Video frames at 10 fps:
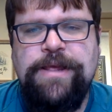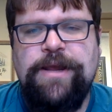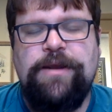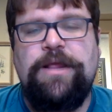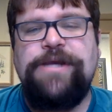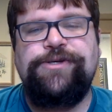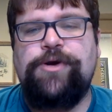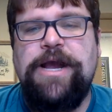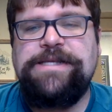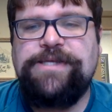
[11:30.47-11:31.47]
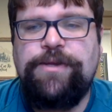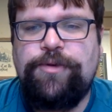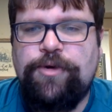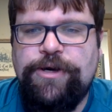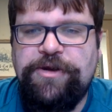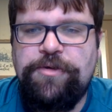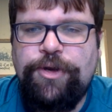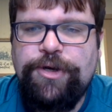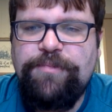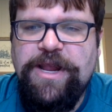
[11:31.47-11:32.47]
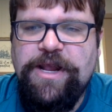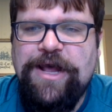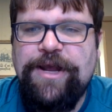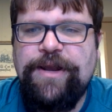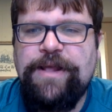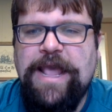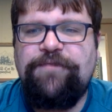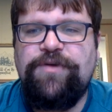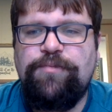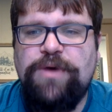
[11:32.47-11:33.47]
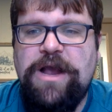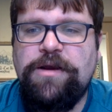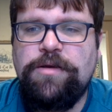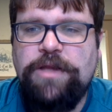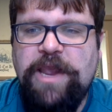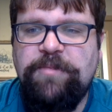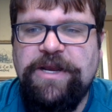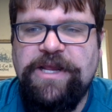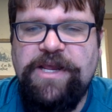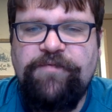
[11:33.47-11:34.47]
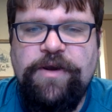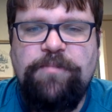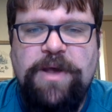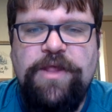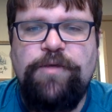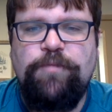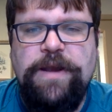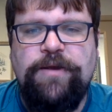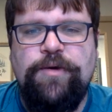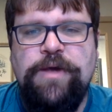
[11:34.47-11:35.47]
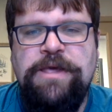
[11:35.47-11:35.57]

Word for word: And Elijah cried to the Lord, O Lord my God, have you brought calamity even upon the widow